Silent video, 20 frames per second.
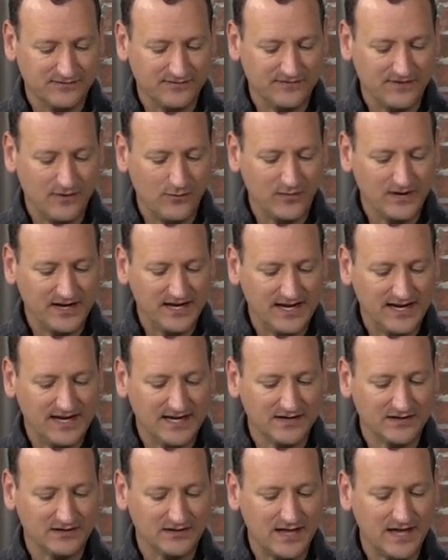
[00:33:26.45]
If I want to
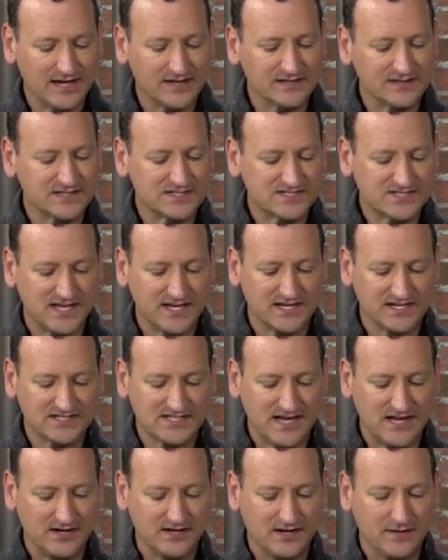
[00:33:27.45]
hand a lot of these settings out